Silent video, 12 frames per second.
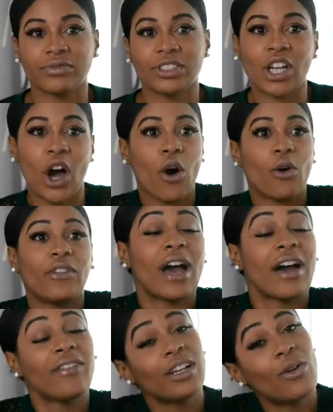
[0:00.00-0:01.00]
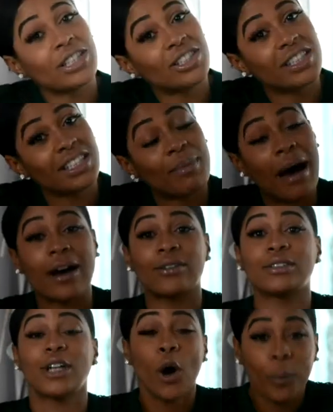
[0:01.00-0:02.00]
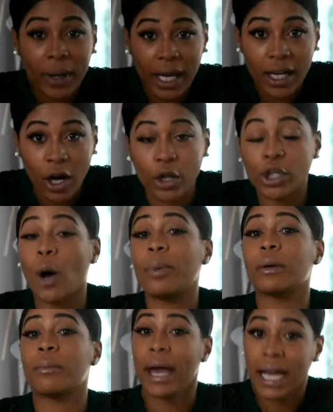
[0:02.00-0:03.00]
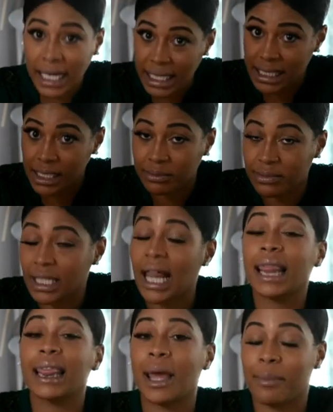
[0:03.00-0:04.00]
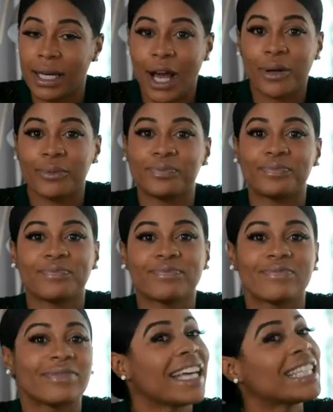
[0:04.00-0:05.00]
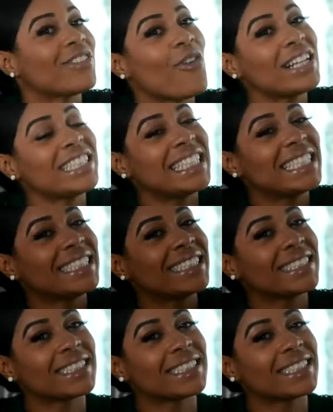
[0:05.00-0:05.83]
So have any questions about coping or coping mechanisms, let me know. Thanks for watching.